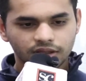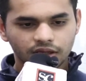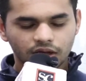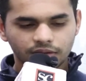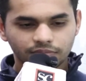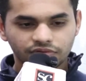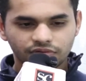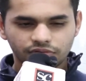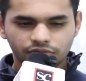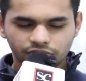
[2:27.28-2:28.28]
I'm
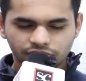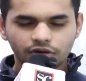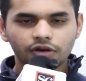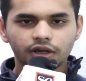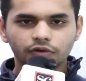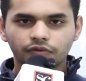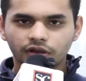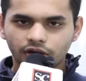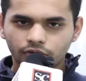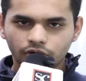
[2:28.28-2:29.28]
still trying to
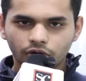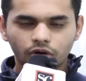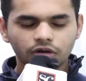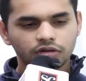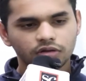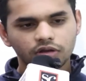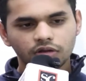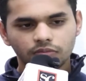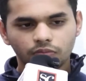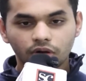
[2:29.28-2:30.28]
figure out a lot.
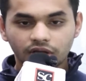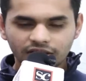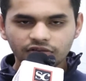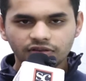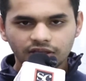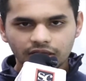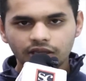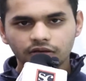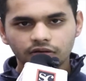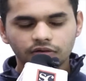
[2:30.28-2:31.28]
What is
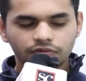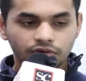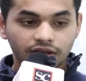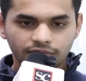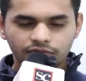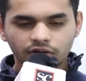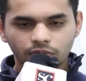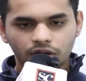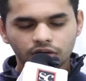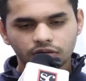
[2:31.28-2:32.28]
clear for
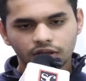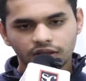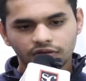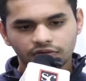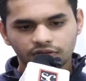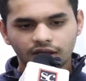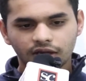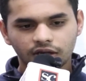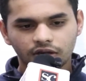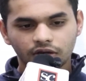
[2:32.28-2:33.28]
everyone is
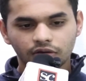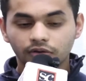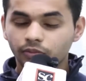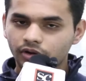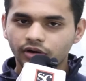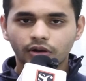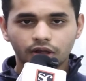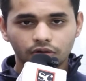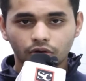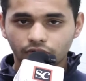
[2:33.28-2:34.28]
that it will
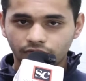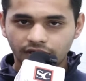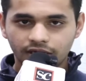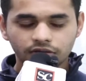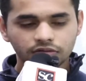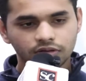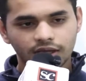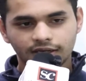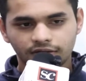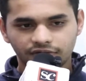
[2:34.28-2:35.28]
require a lot of reading
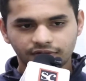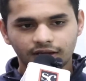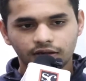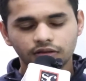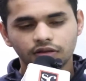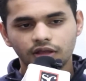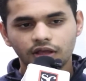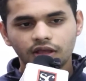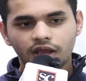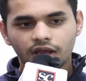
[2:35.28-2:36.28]
and understanding,
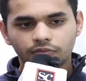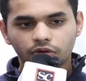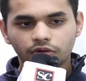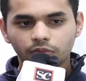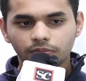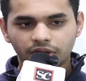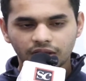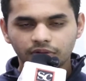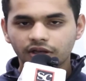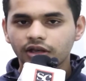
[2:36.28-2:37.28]
and what it will
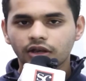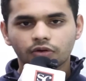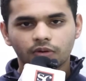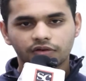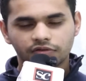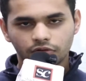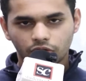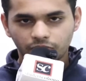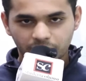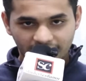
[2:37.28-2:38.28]
primarily require is a
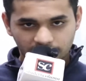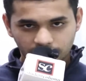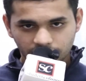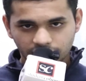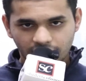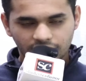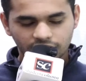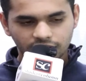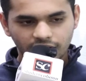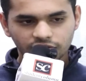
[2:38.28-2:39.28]
lot of practice,
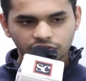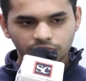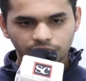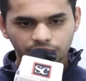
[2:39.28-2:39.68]
and that